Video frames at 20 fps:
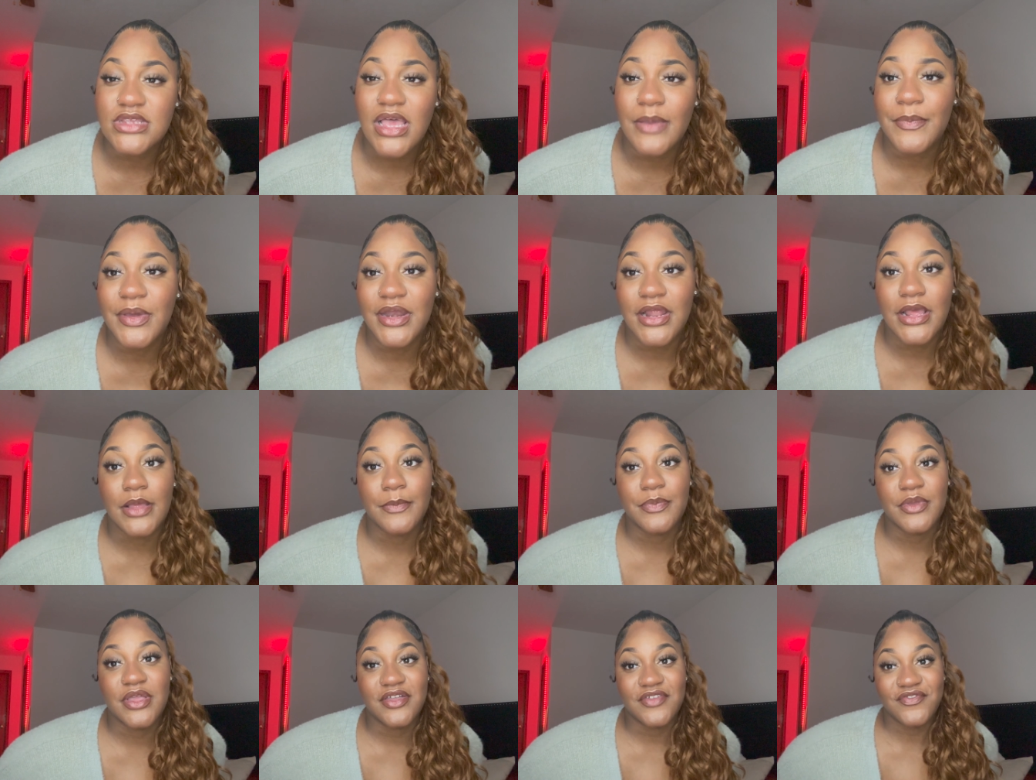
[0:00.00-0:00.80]
I put
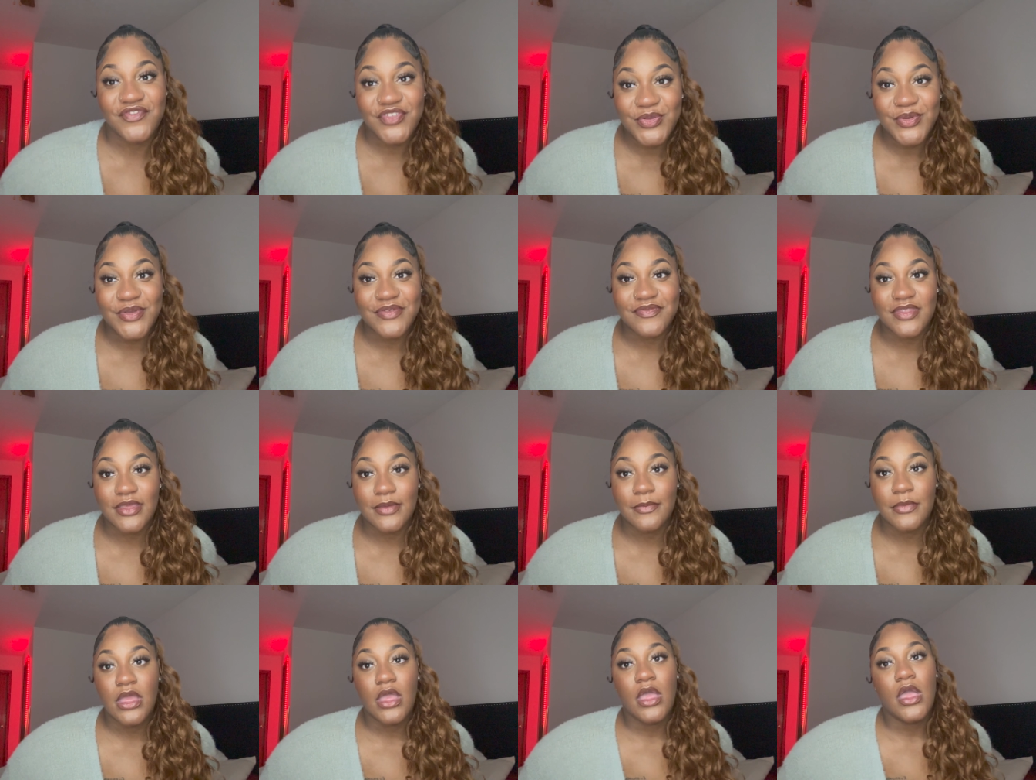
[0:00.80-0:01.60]
up a few of
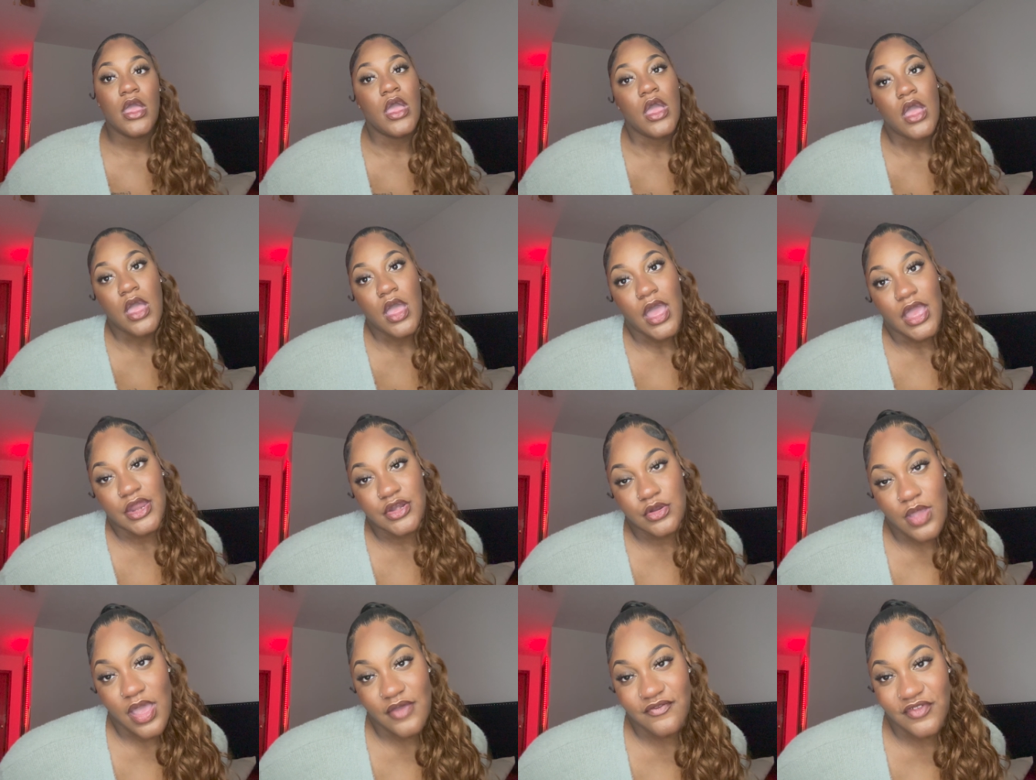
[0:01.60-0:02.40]
them. I
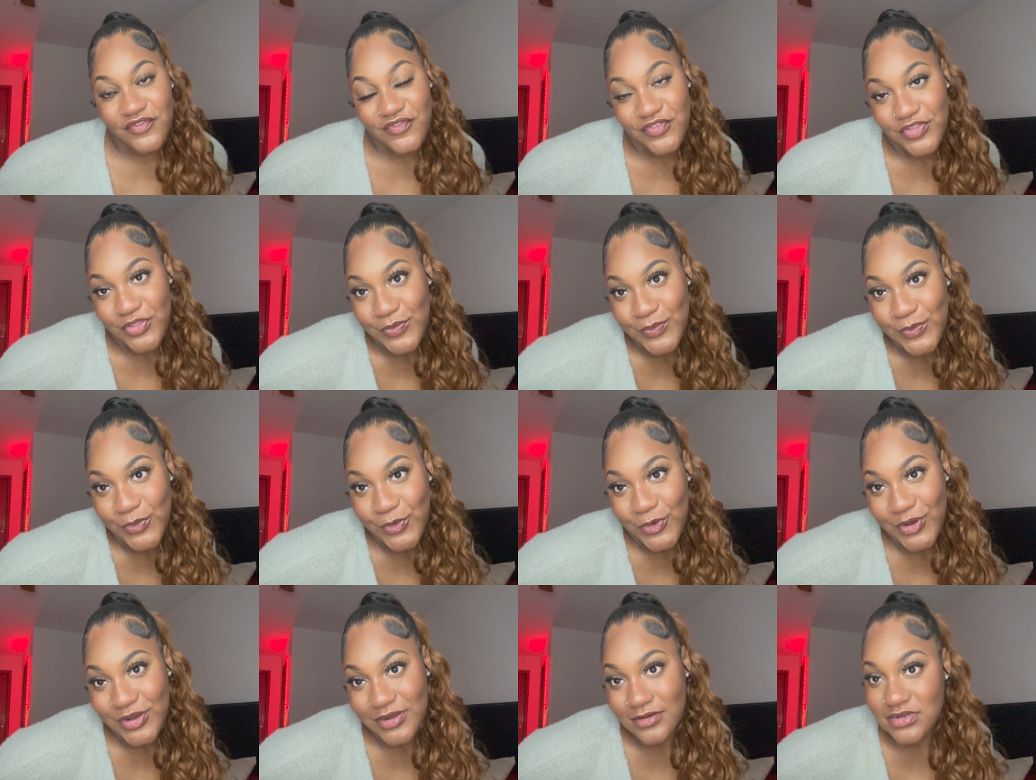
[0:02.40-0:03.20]
do have a few
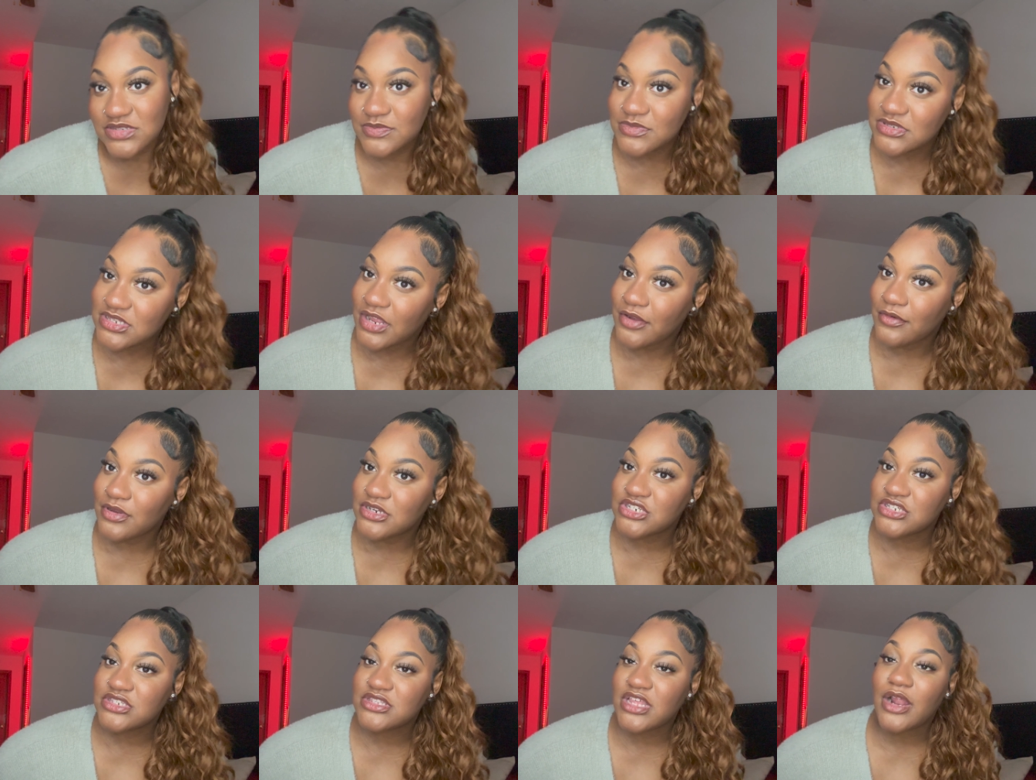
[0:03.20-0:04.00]
more Christmas
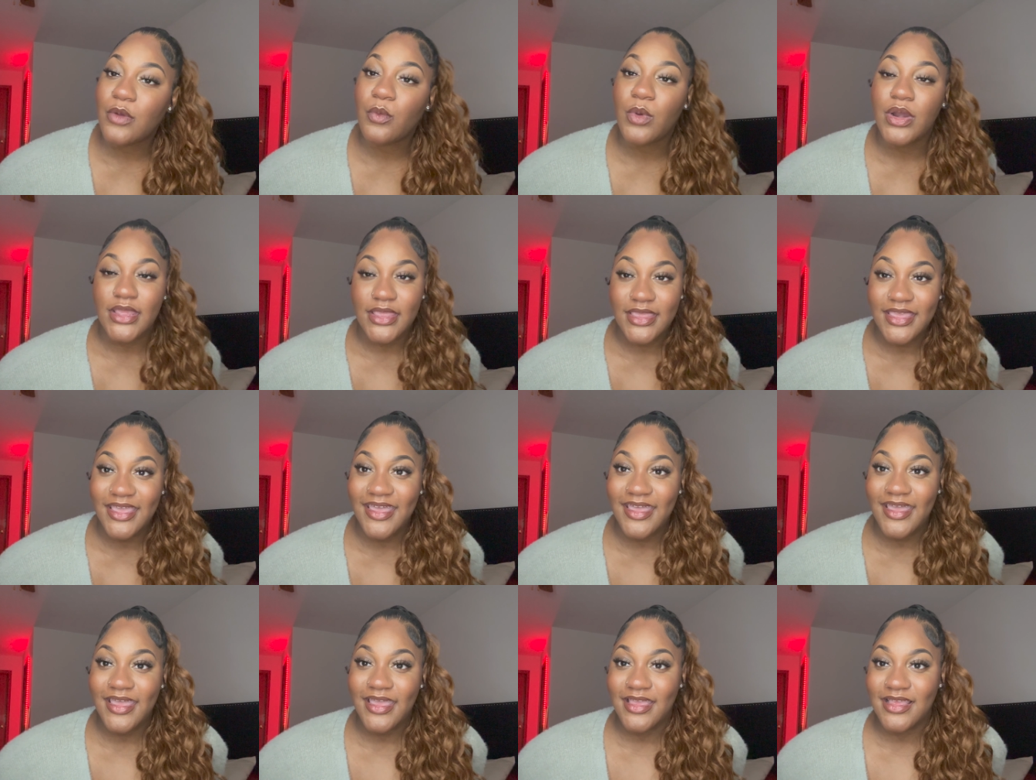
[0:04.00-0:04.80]
decorations that I want to
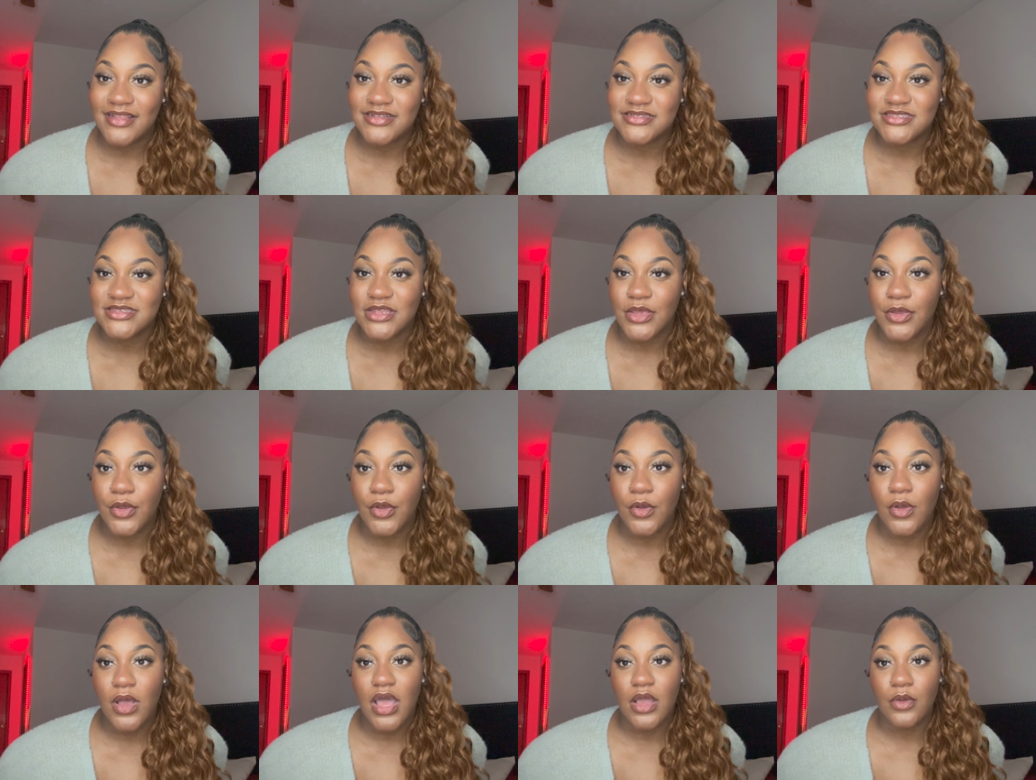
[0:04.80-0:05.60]
get. And
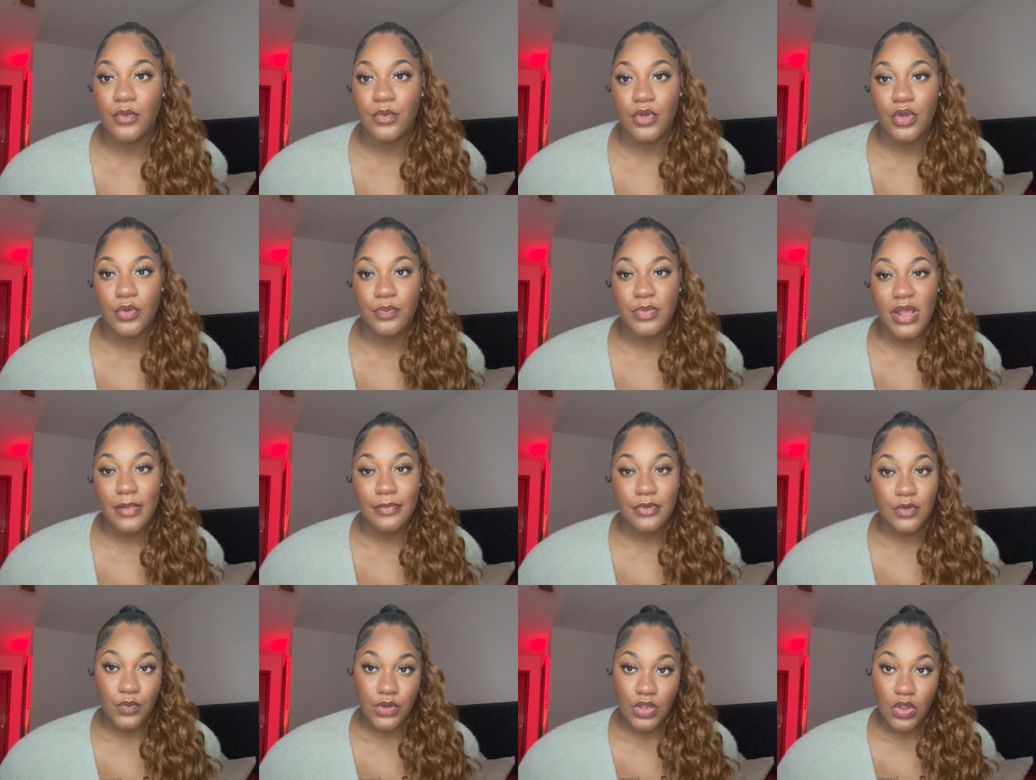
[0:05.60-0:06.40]
so I will
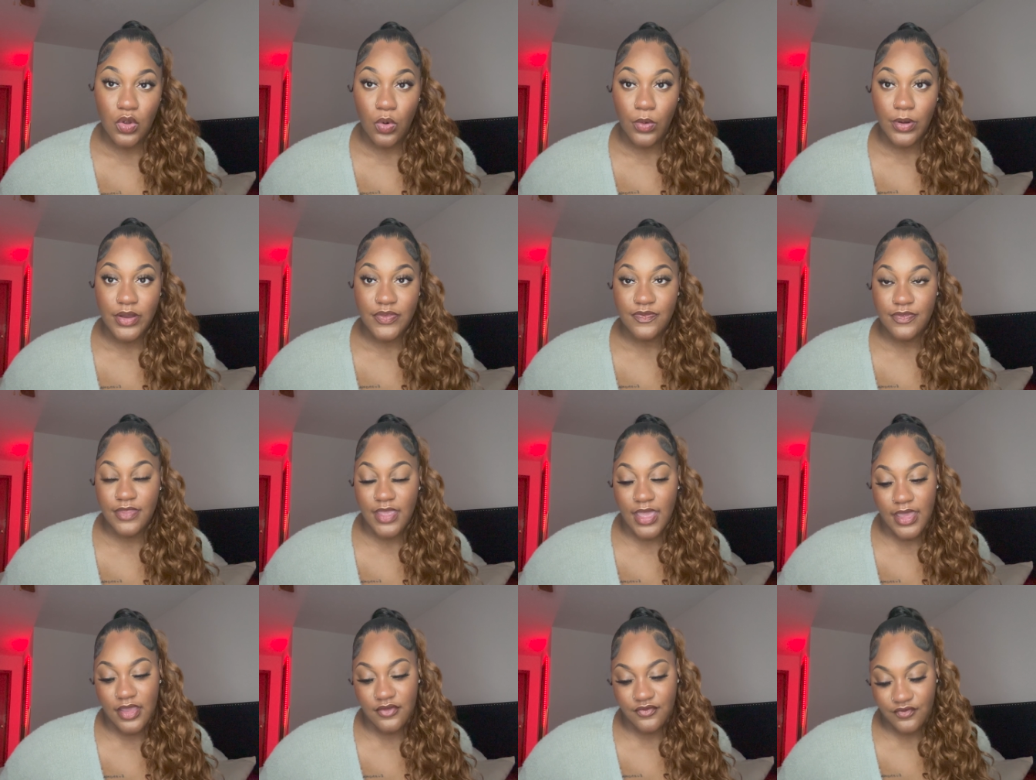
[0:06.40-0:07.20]
probably record
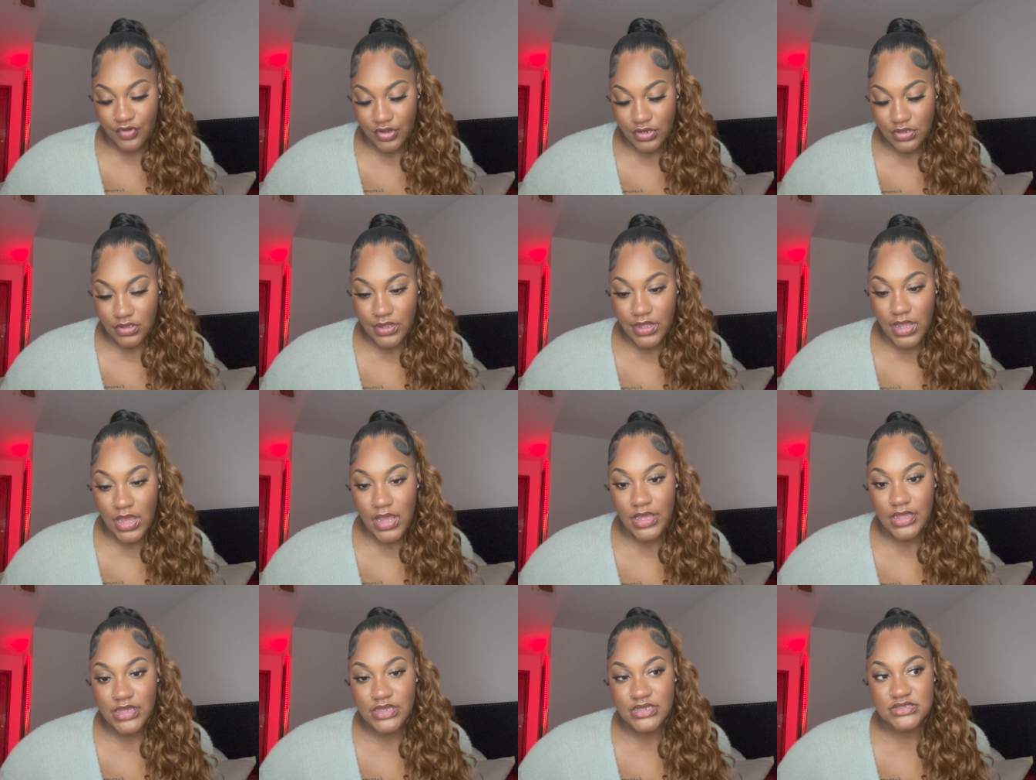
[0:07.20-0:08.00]
that for you
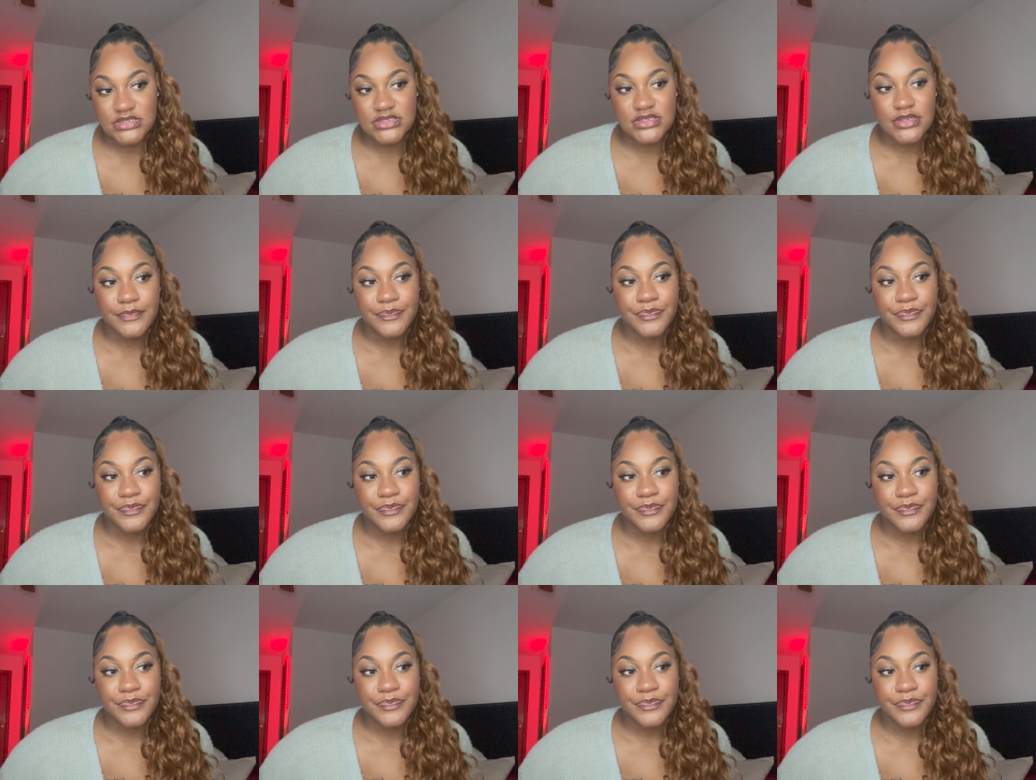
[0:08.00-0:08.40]
guys.